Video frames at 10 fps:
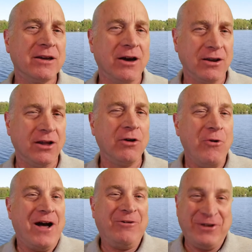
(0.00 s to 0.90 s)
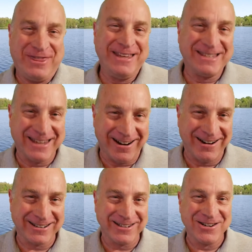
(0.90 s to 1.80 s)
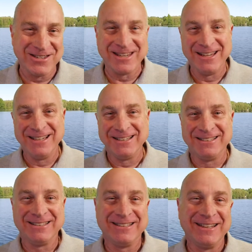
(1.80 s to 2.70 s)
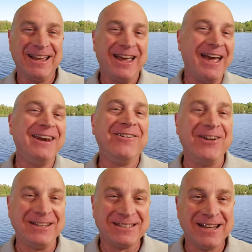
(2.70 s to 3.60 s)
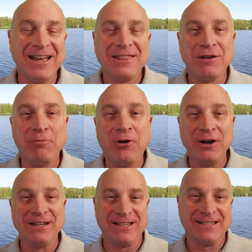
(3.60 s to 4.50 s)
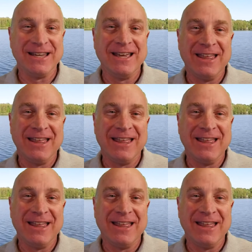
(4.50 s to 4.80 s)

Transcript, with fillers: have got along well with these characters. Anyways, the point is